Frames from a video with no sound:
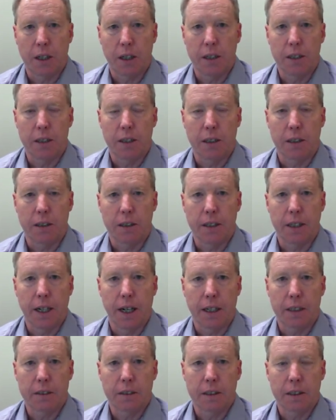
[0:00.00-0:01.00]
In our
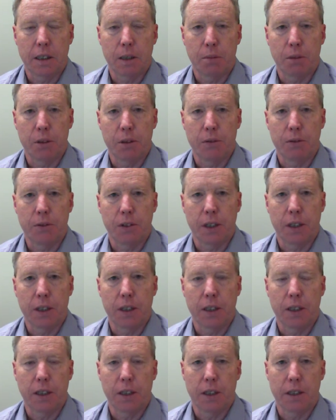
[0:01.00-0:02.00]
next couple of
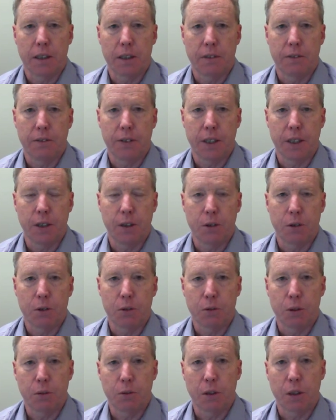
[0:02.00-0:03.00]

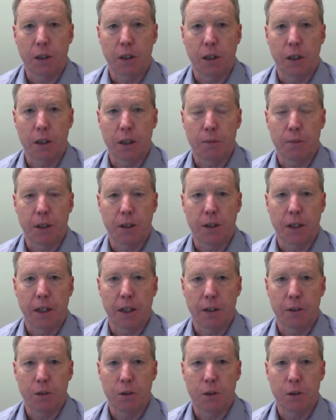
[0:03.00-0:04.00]
videos, we will talk about
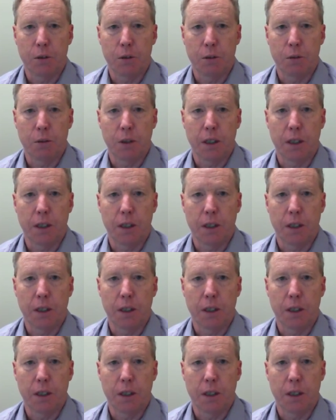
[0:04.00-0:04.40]
how to